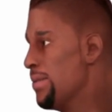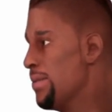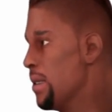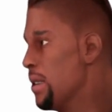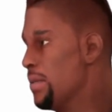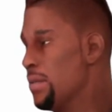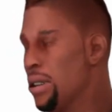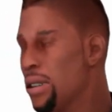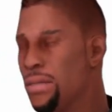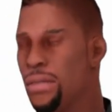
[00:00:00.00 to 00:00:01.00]
If your
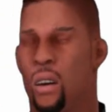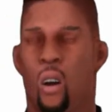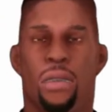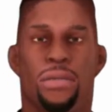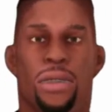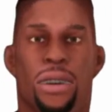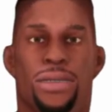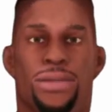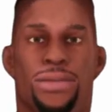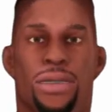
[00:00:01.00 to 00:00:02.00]
charger becomes damaged,
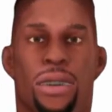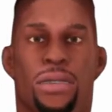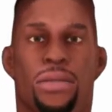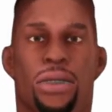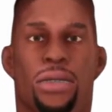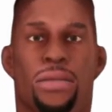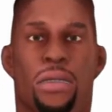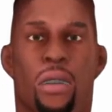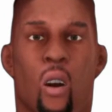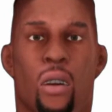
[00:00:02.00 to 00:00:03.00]
dispose of it
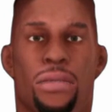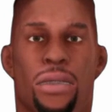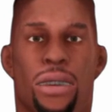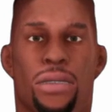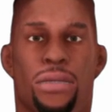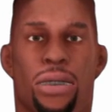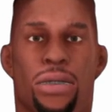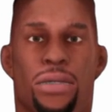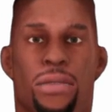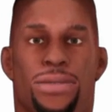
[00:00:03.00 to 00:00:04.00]
immediately and order a
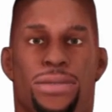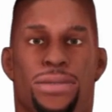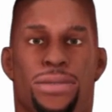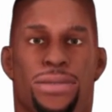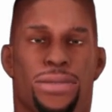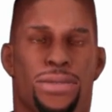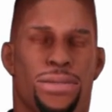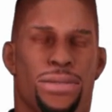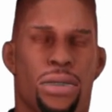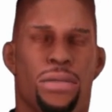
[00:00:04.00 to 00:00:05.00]
new one.
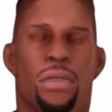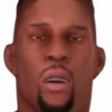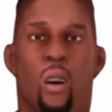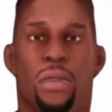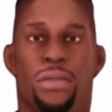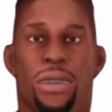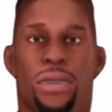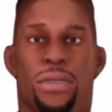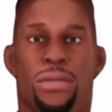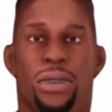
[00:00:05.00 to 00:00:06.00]
When you're not
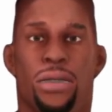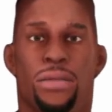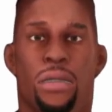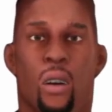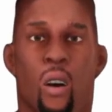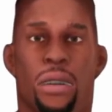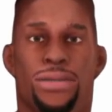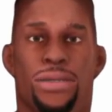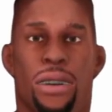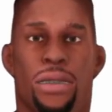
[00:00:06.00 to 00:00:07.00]
charging your electric
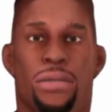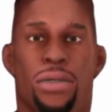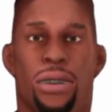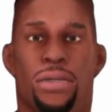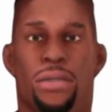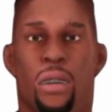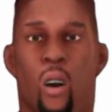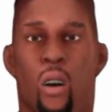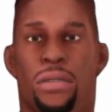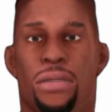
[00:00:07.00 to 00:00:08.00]
unicycle, the charging
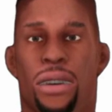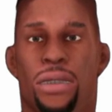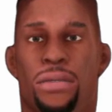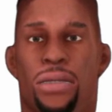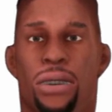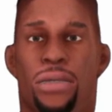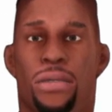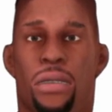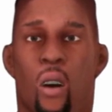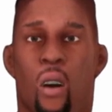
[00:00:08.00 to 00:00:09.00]
equipment should be
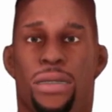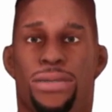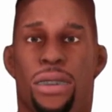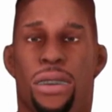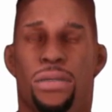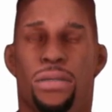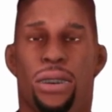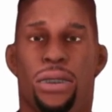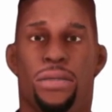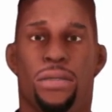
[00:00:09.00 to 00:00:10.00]
kept out of reach of
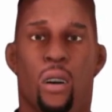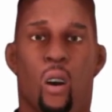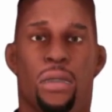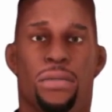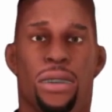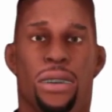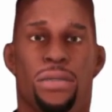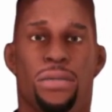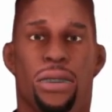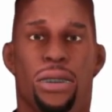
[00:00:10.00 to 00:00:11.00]
small children to avoid
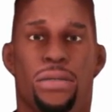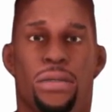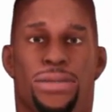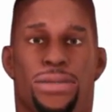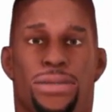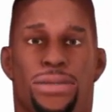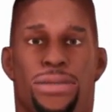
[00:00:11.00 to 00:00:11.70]
any accidents.